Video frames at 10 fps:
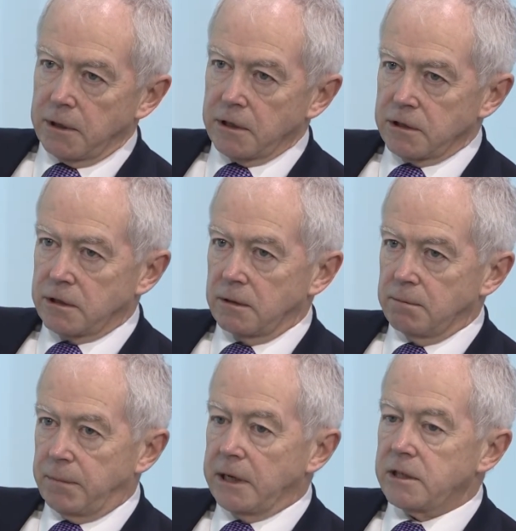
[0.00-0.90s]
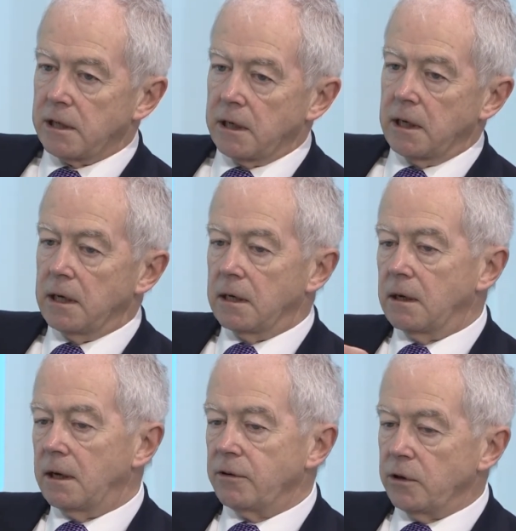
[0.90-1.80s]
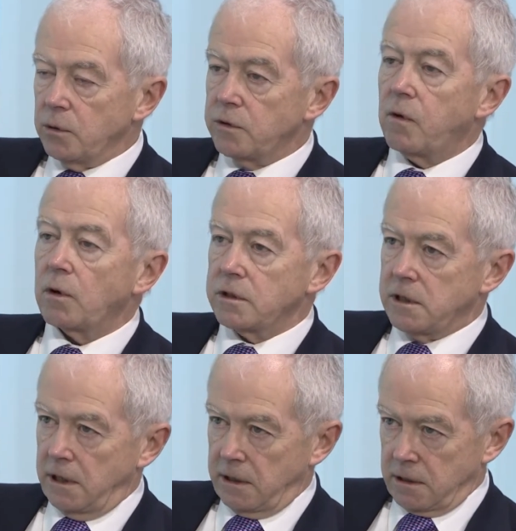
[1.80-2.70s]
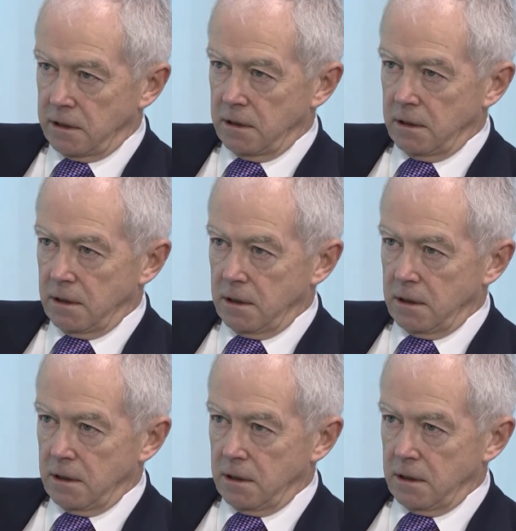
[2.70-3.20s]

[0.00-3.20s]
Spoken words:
because basically, if you use volunteers,